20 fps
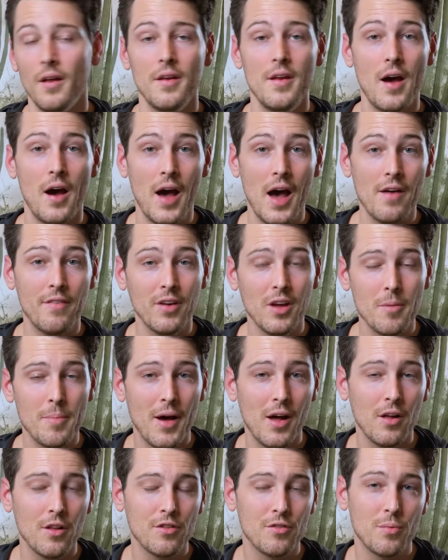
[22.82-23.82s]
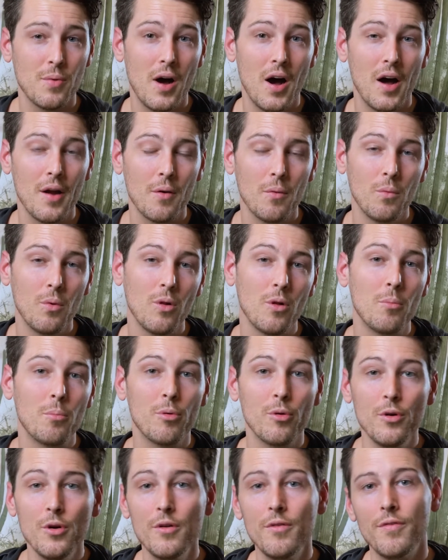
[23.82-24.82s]
Now having a balanced rod will
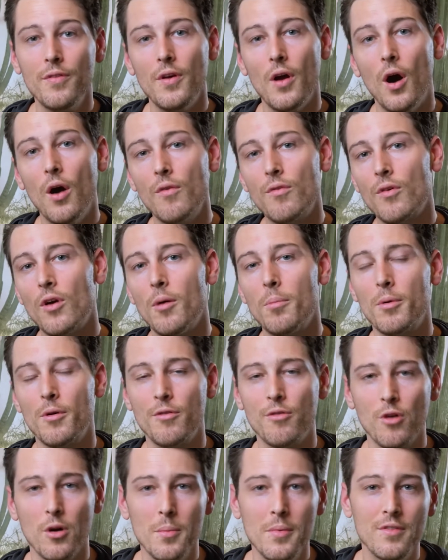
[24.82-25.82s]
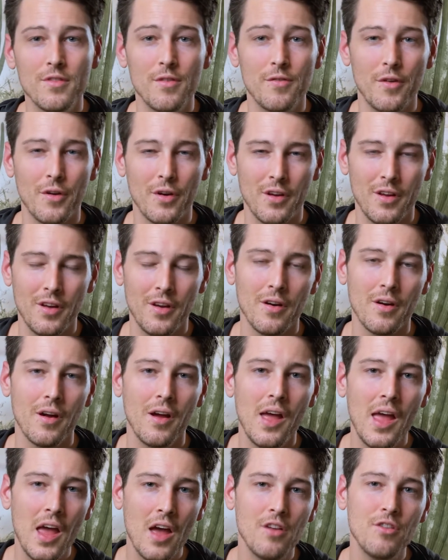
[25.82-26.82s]
improve the overall performance of your gear
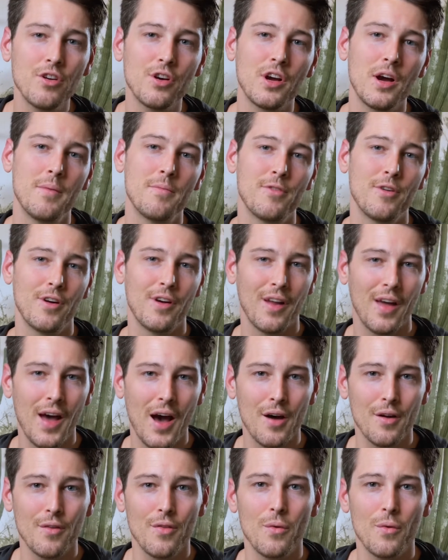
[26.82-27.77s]
and your comfort out on the